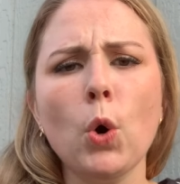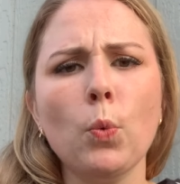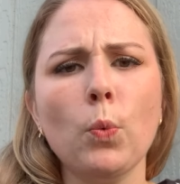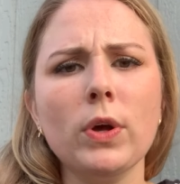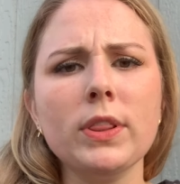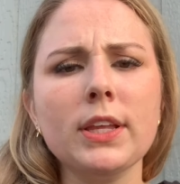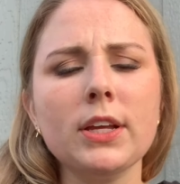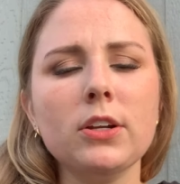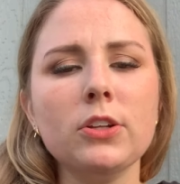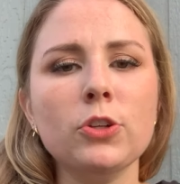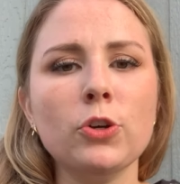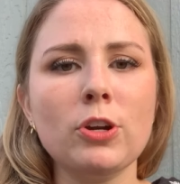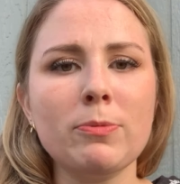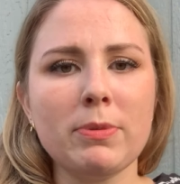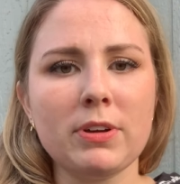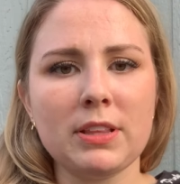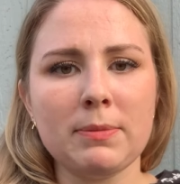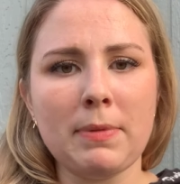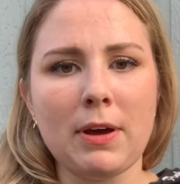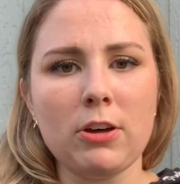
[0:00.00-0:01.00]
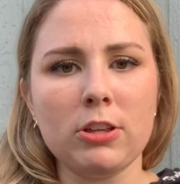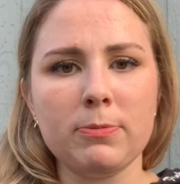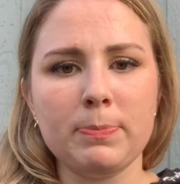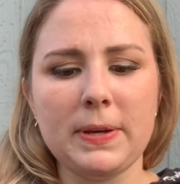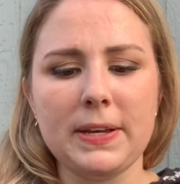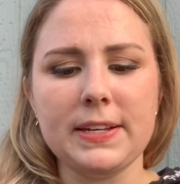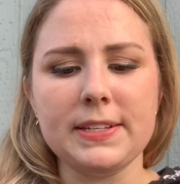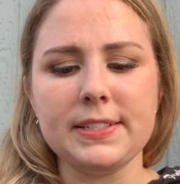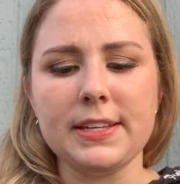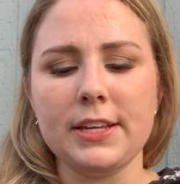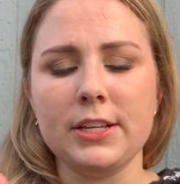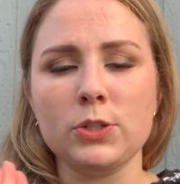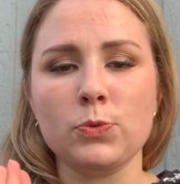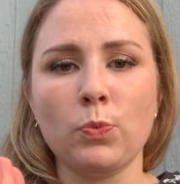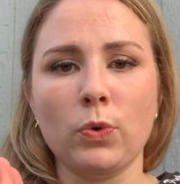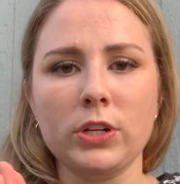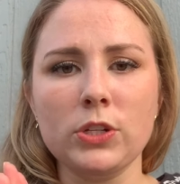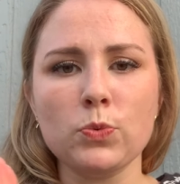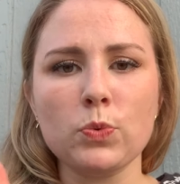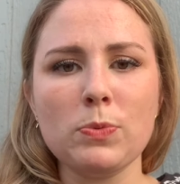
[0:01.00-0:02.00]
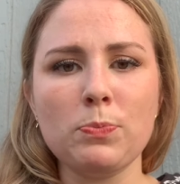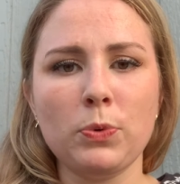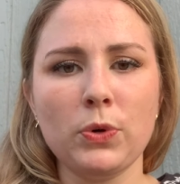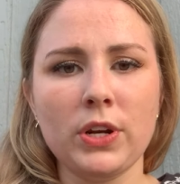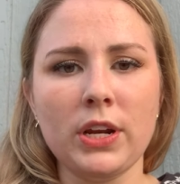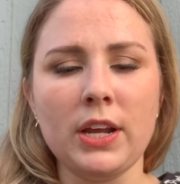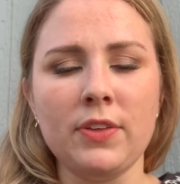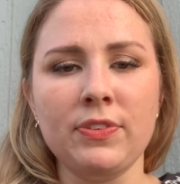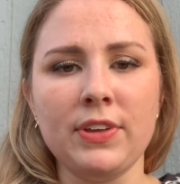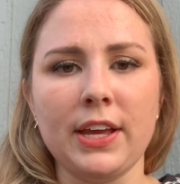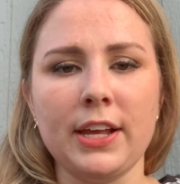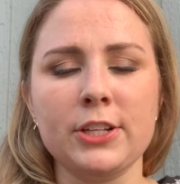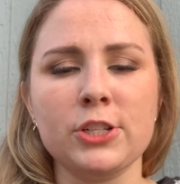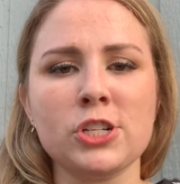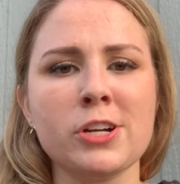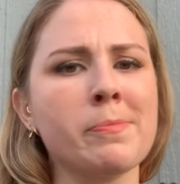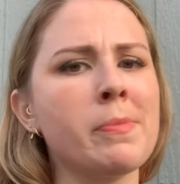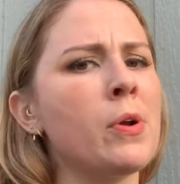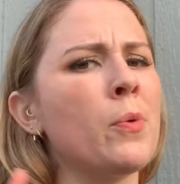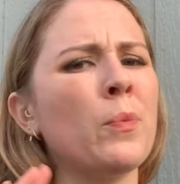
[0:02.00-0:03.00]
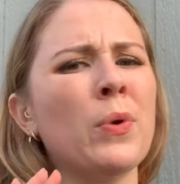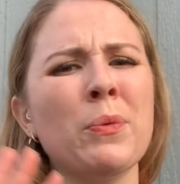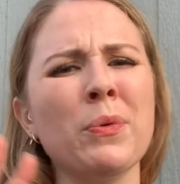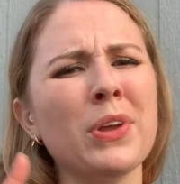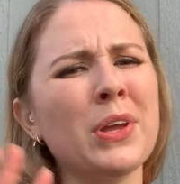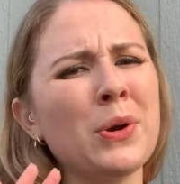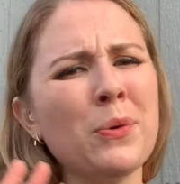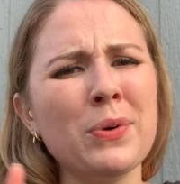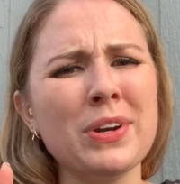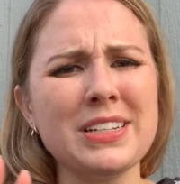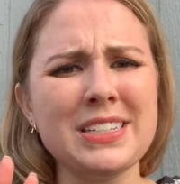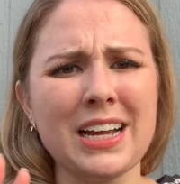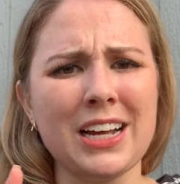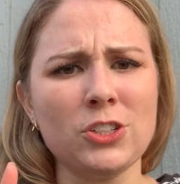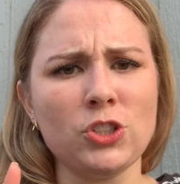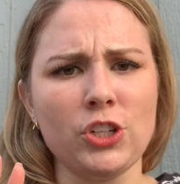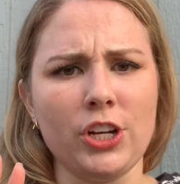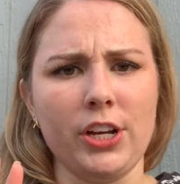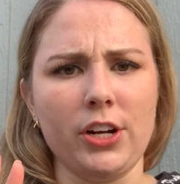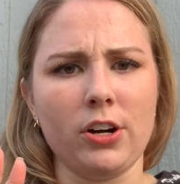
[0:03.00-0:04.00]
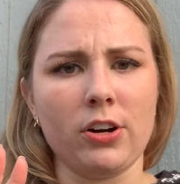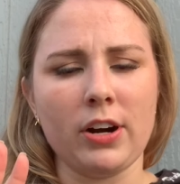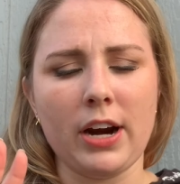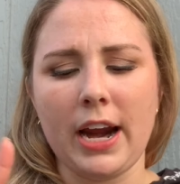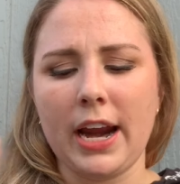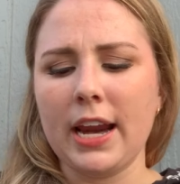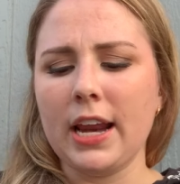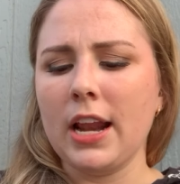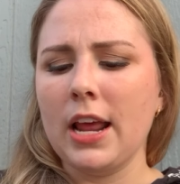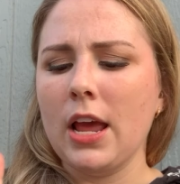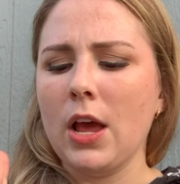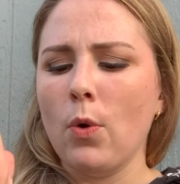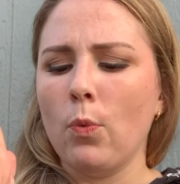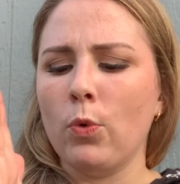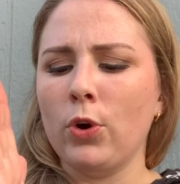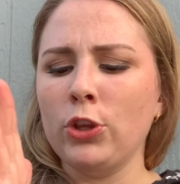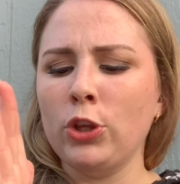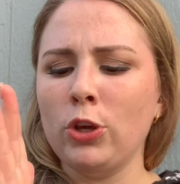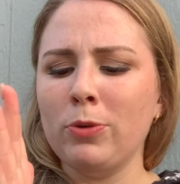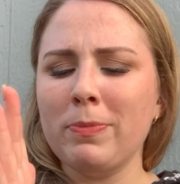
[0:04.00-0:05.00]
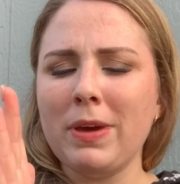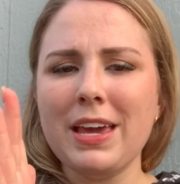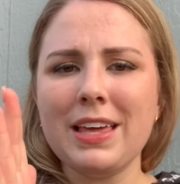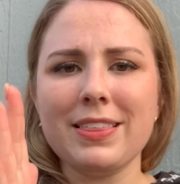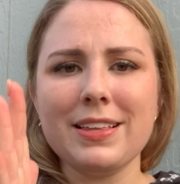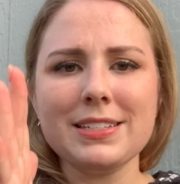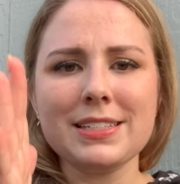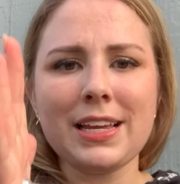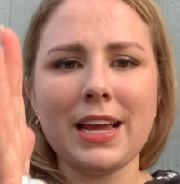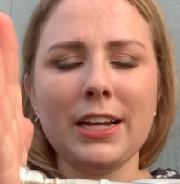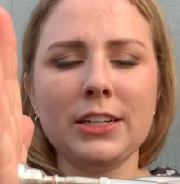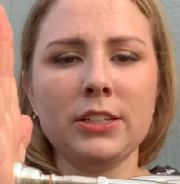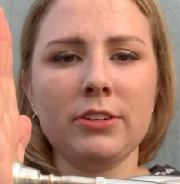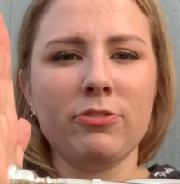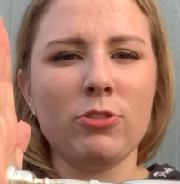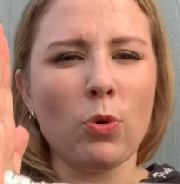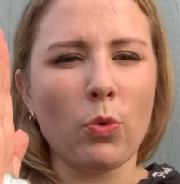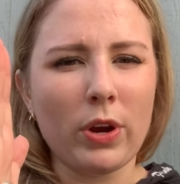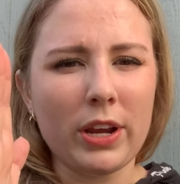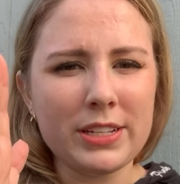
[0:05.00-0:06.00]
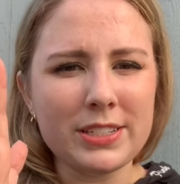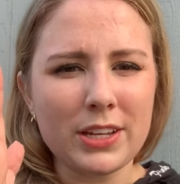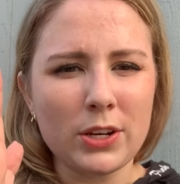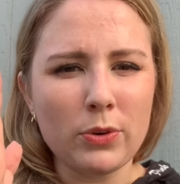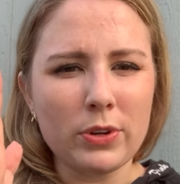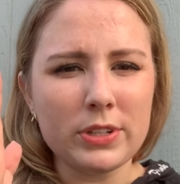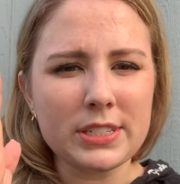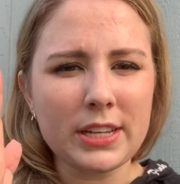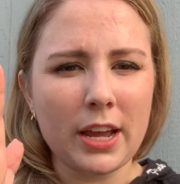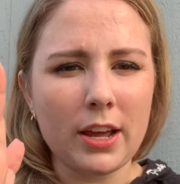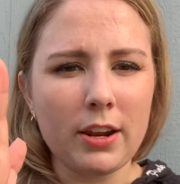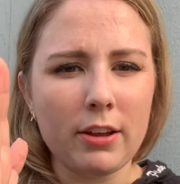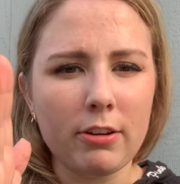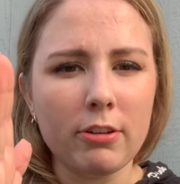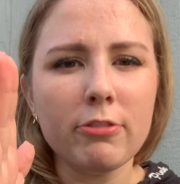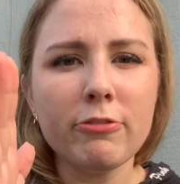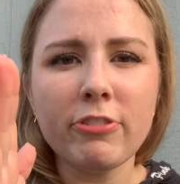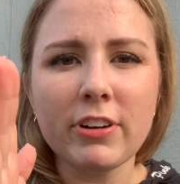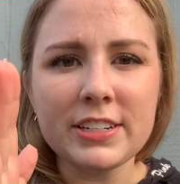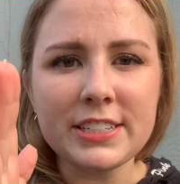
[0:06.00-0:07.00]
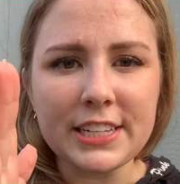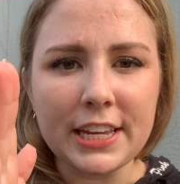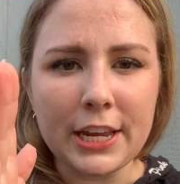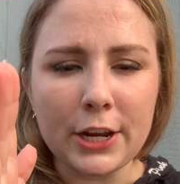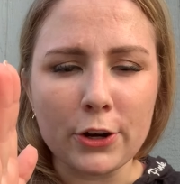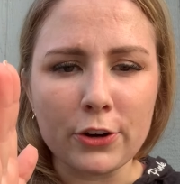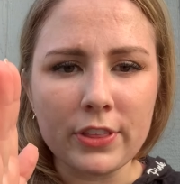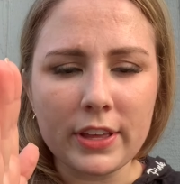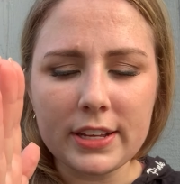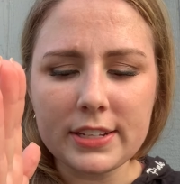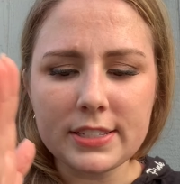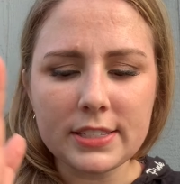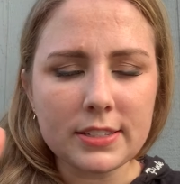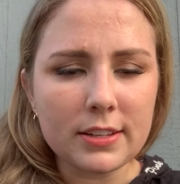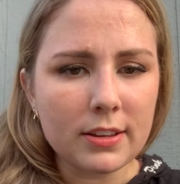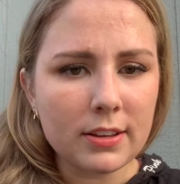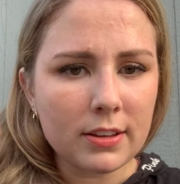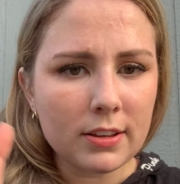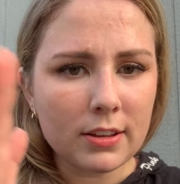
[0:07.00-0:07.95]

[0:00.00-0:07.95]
One little note about the mouthpiece is once we put it in the instrument, we really don't want to touch it, all right? When you make this kind of noise, I know it's kind of fun to hear this,